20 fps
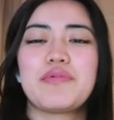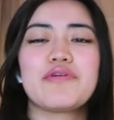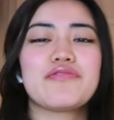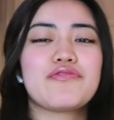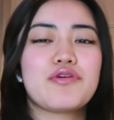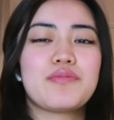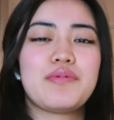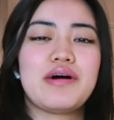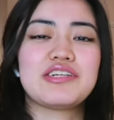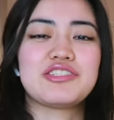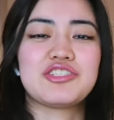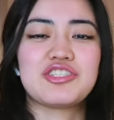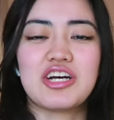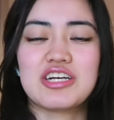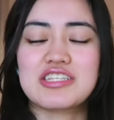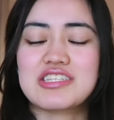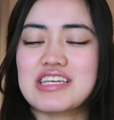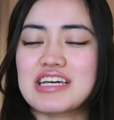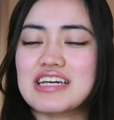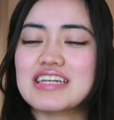before
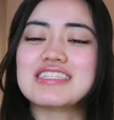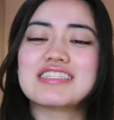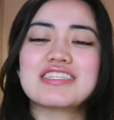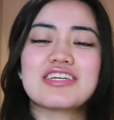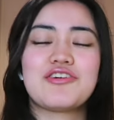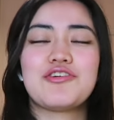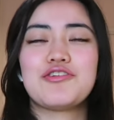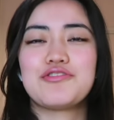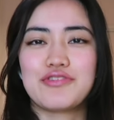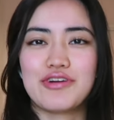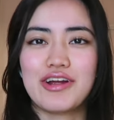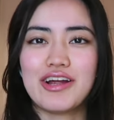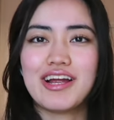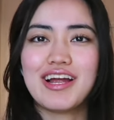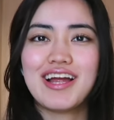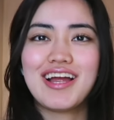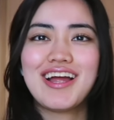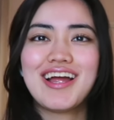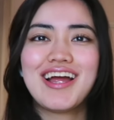Badshah takes it over.